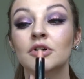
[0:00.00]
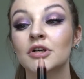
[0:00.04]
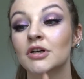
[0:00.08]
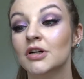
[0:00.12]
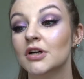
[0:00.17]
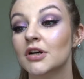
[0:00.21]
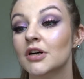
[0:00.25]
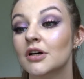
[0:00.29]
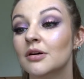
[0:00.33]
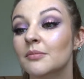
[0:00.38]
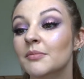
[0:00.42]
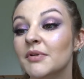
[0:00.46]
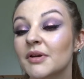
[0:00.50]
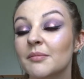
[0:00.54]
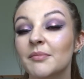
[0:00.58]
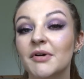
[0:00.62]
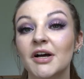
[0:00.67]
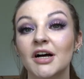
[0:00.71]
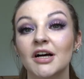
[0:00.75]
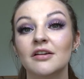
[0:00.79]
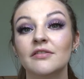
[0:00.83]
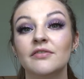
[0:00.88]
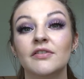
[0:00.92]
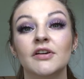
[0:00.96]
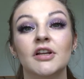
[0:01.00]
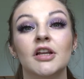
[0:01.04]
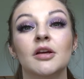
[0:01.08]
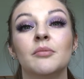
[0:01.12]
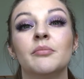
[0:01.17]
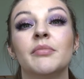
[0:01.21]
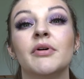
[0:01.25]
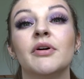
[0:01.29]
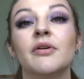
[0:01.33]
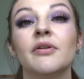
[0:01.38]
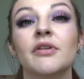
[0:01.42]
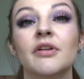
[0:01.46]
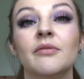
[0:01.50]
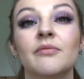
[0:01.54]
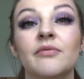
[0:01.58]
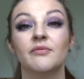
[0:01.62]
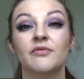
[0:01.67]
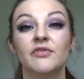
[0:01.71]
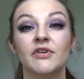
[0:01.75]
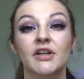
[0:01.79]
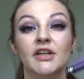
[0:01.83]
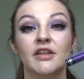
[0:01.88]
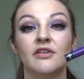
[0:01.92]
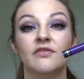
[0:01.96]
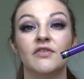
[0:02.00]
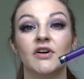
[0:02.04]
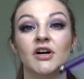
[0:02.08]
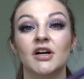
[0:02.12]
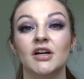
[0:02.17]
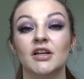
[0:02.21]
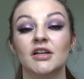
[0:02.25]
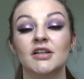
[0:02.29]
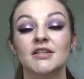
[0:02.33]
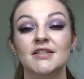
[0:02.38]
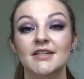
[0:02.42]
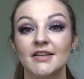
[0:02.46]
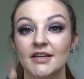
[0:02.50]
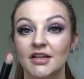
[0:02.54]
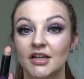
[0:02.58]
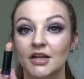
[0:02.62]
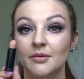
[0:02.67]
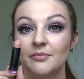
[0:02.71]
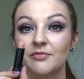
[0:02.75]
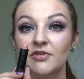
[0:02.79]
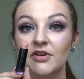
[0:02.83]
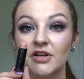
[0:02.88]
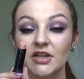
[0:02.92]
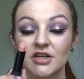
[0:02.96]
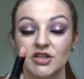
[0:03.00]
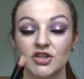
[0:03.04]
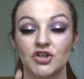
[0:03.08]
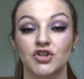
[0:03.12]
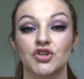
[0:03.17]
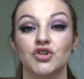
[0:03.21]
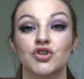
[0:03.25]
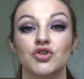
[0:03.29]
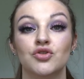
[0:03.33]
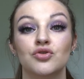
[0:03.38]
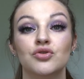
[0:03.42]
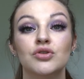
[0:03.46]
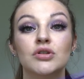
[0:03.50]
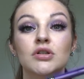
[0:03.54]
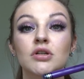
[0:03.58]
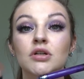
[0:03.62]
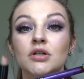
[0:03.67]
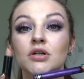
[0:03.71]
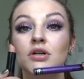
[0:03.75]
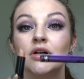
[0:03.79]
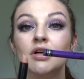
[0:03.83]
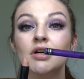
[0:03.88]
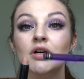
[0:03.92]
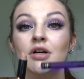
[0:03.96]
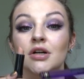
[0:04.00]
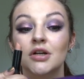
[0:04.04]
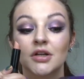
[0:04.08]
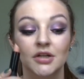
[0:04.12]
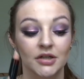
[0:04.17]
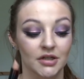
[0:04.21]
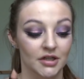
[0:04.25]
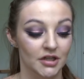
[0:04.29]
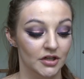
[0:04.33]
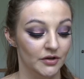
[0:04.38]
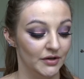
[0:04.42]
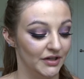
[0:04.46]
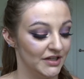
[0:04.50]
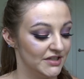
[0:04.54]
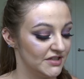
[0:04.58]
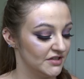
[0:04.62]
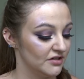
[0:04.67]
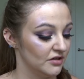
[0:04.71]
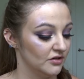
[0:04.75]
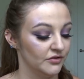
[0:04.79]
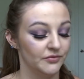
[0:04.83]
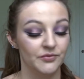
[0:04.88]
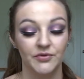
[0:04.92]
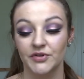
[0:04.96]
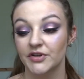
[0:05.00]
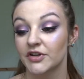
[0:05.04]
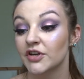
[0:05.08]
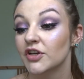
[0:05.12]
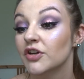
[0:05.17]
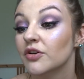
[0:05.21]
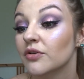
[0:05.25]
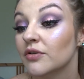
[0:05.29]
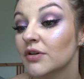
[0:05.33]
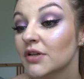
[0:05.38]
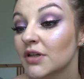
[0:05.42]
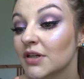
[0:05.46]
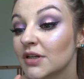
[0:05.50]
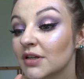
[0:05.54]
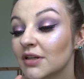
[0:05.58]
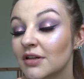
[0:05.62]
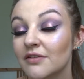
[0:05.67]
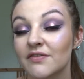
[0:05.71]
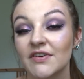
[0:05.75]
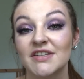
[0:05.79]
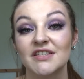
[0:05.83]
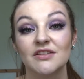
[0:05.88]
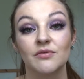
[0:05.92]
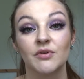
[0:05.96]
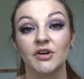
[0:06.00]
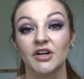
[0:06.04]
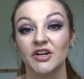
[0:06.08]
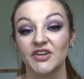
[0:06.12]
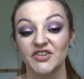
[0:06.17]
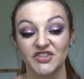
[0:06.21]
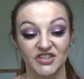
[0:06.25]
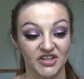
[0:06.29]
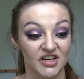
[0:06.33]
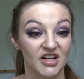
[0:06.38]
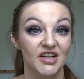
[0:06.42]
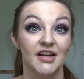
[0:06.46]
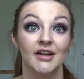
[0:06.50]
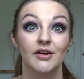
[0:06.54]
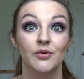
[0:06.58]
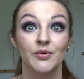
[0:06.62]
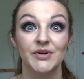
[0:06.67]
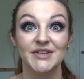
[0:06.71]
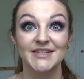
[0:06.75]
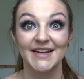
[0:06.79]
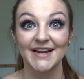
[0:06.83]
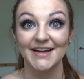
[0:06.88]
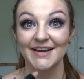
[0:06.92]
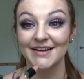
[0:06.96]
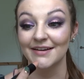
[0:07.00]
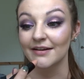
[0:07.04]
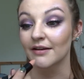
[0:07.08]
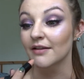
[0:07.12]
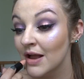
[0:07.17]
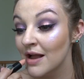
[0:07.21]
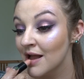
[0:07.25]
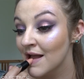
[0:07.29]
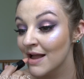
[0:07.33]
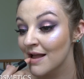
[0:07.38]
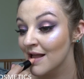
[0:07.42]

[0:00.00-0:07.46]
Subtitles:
I mean, I'm kind of feeling both. I'm feeling the violet and I'm feeling the nude. You know what? Let's start off with nude. And if I still want to go dark, I always can.